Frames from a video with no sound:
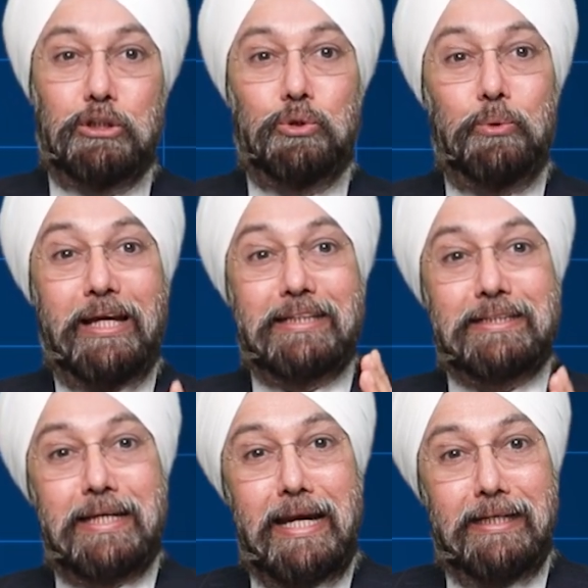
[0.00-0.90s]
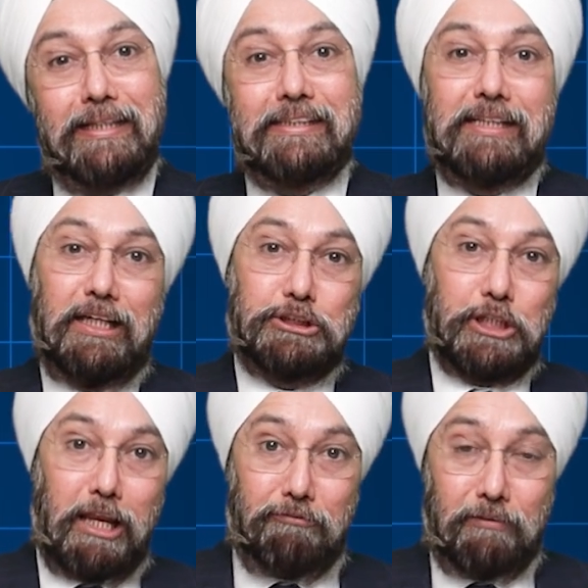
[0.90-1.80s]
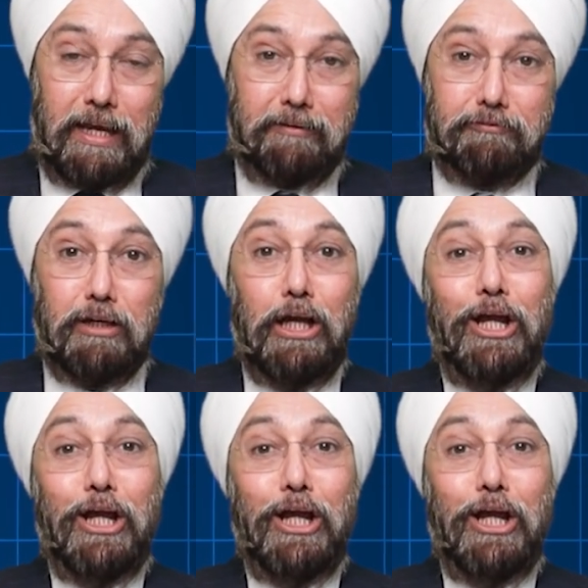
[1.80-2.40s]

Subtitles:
to extend its shelf life.